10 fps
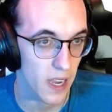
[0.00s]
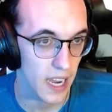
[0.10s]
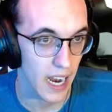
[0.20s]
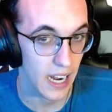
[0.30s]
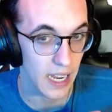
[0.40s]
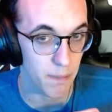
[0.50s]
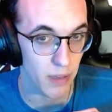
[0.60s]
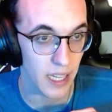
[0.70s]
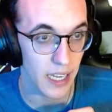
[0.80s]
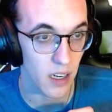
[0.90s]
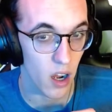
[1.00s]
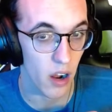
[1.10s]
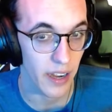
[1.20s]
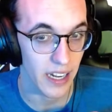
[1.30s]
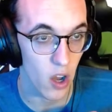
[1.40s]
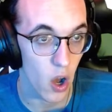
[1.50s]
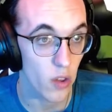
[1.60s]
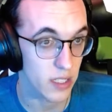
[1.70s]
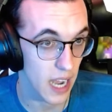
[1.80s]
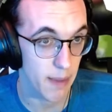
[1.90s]
and I played on it all
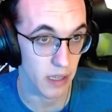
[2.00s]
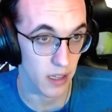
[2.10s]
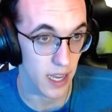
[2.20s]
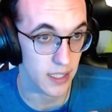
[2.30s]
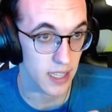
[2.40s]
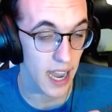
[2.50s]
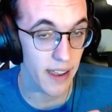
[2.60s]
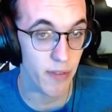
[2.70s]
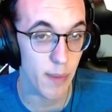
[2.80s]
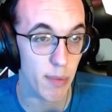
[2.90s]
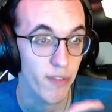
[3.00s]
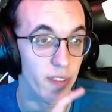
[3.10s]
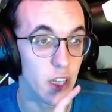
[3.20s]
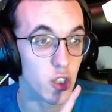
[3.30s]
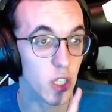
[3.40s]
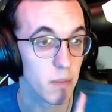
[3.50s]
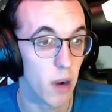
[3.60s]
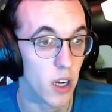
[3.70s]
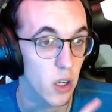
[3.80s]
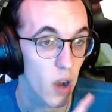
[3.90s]
the time in class. I remember finishing
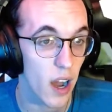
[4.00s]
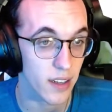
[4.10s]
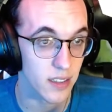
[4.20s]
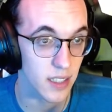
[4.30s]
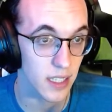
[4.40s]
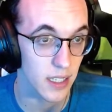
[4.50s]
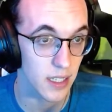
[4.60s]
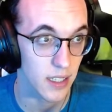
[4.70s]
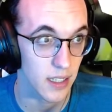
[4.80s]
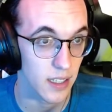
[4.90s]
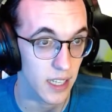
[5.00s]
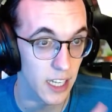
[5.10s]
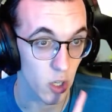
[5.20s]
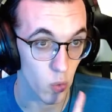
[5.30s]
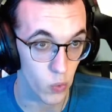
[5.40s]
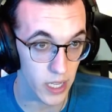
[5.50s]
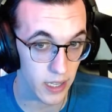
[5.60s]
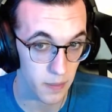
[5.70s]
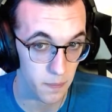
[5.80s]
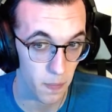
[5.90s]
Mario Odyssey in a
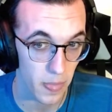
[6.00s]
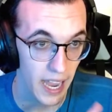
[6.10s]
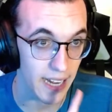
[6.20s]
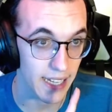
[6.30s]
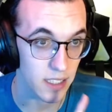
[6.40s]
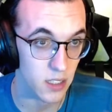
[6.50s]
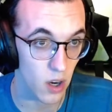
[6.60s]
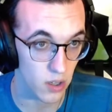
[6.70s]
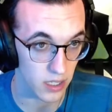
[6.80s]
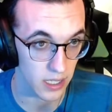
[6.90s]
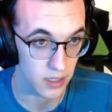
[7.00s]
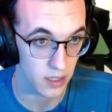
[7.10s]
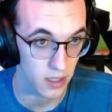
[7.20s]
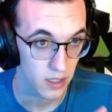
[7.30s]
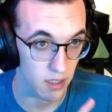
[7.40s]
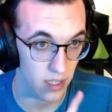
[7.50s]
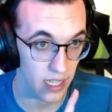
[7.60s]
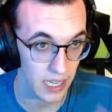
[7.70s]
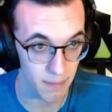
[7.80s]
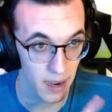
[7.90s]
week, and I started it
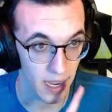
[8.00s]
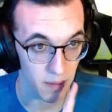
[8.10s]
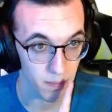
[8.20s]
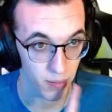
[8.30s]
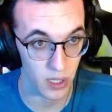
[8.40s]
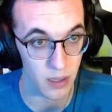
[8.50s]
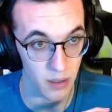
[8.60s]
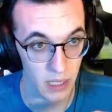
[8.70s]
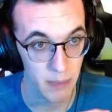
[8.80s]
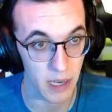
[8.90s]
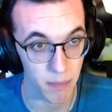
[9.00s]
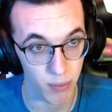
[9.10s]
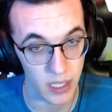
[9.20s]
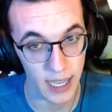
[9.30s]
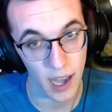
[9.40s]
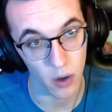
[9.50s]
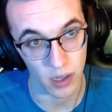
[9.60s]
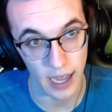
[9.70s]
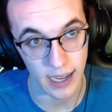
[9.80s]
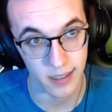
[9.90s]
in my pre-cal
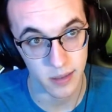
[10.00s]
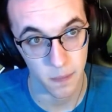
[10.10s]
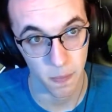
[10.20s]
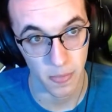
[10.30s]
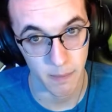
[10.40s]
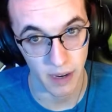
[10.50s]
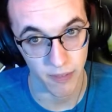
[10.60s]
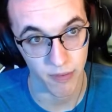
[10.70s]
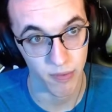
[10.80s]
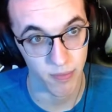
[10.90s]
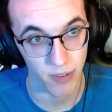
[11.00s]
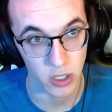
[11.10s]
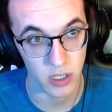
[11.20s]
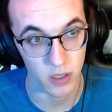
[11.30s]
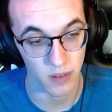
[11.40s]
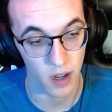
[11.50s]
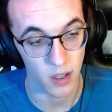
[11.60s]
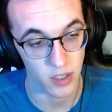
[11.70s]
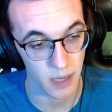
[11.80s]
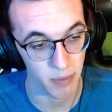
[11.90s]
class, my first year of
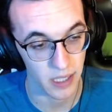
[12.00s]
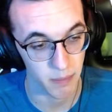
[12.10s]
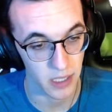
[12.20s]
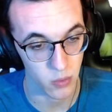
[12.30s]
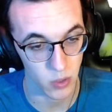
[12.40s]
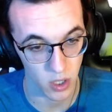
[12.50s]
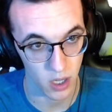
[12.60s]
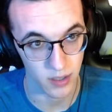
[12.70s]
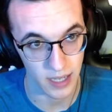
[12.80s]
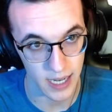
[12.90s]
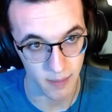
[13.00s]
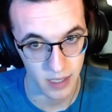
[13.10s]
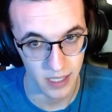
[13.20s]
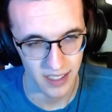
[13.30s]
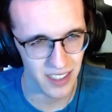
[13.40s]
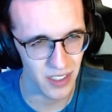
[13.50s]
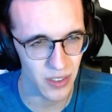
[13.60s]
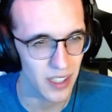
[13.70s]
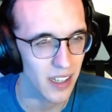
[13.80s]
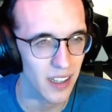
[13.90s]
college. I played my Switch all the time. Because, dude,
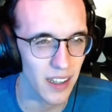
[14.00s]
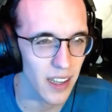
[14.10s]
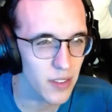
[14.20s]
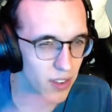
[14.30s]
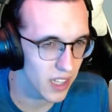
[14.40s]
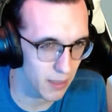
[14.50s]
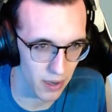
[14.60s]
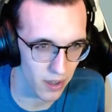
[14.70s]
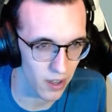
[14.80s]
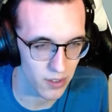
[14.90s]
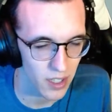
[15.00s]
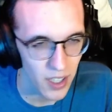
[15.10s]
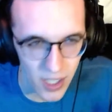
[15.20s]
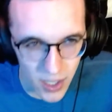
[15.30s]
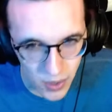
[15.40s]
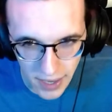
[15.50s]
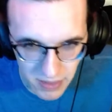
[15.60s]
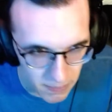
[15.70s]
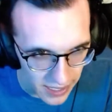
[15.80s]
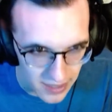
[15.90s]
here's the thing about college. You don't have to
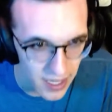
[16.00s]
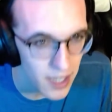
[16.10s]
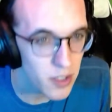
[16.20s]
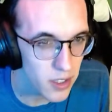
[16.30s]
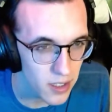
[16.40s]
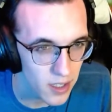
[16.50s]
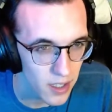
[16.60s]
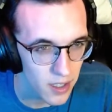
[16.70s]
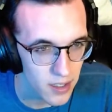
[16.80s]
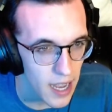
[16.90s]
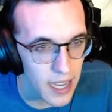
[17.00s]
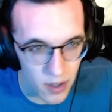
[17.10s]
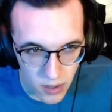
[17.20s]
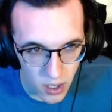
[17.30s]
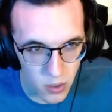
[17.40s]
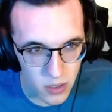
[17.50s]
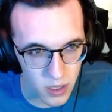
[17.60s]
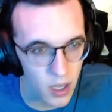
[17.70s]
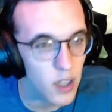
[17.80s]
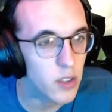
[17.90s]
pay attention. Take your notes,
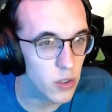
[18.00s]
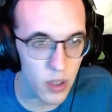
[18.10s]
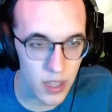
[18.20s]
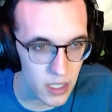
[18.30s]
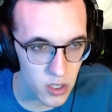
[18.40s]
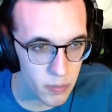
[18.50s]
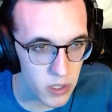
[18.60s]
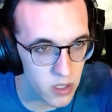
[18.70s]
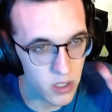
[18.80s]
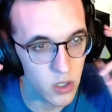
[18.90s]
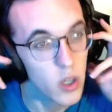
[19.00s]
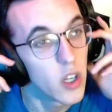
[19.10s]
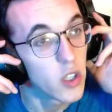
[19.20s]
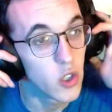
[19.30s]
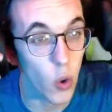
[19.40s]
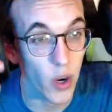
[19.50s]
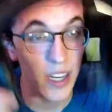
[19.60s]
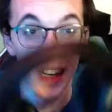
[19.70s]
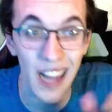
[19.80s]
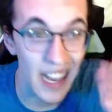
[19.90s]
do the things you're supposed to do, join a
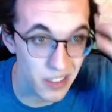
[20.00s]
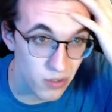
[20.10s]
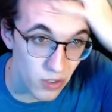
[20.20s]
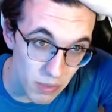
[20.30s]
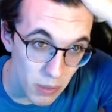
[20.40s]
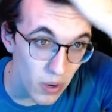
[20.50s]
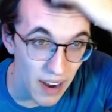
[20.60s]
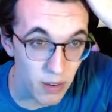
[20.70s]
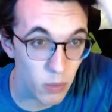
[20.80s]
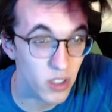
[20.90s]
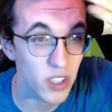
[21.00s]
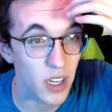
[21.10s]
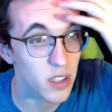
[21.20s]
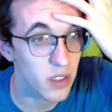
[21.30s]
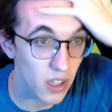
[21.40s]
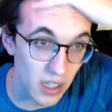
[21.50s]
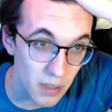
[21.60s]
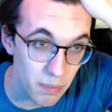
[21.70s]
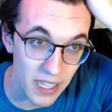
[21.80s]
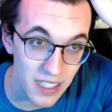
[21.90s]
class group me where everyone shares their
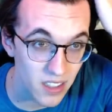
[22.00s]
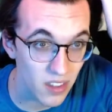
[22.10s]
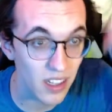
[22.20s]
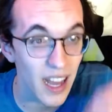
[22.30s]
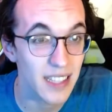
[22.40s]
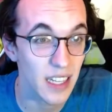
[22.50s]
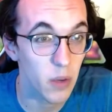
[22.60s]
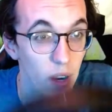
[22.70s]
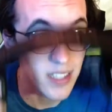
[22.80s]
opinions on the class anyways,